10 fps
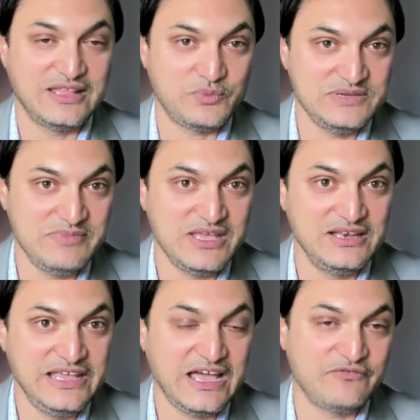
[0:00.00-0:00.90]
that we
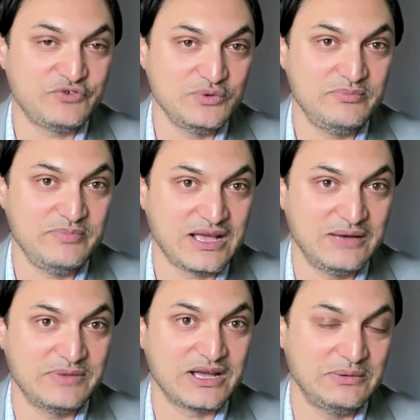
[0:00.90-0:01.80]
merely have to
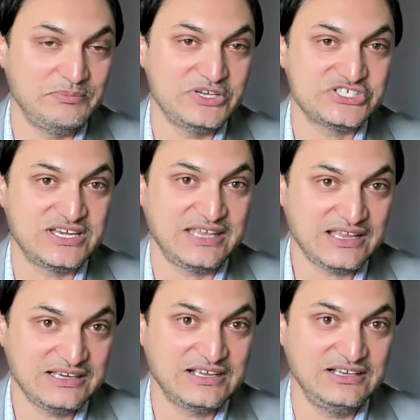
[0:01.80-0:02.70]
become accomplished at
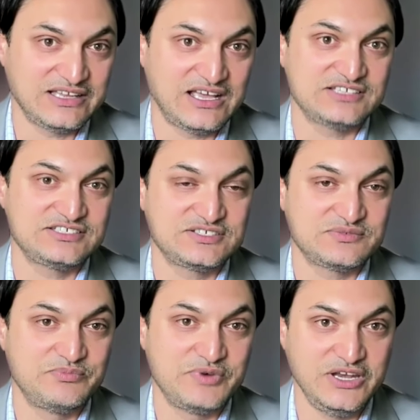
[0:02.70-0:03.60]
technical tasks,
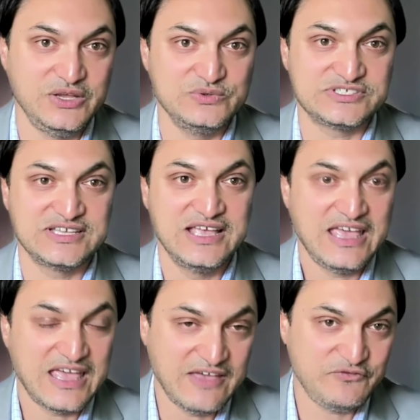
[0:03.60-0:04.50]
produce
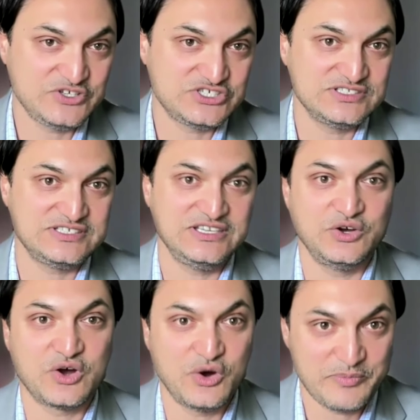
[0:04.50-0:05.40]

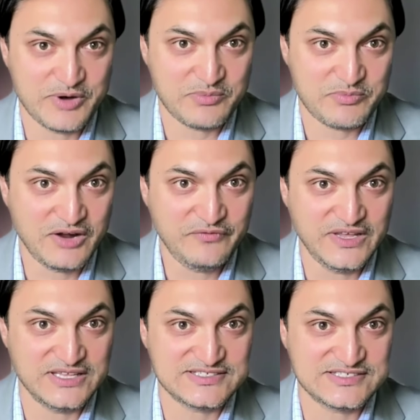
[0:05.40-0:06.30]
efficiency or corporate
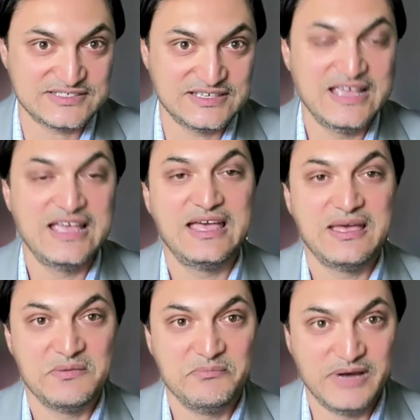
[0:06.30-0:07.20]
profits.
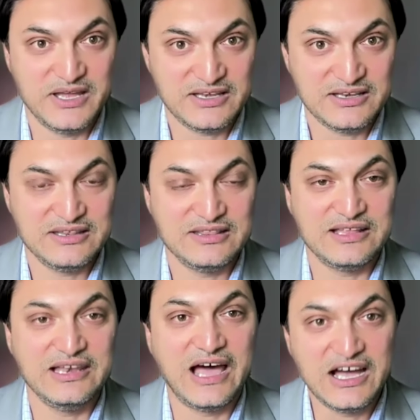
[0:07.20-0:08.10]
But
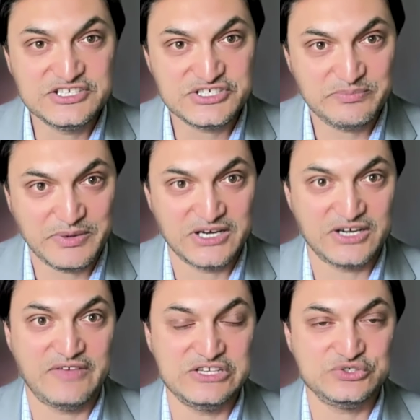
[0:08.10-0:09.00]
the larger
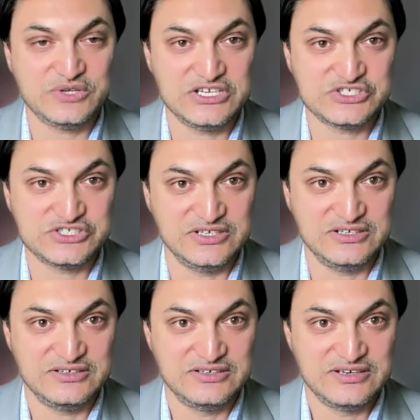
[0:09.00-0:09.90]
part of education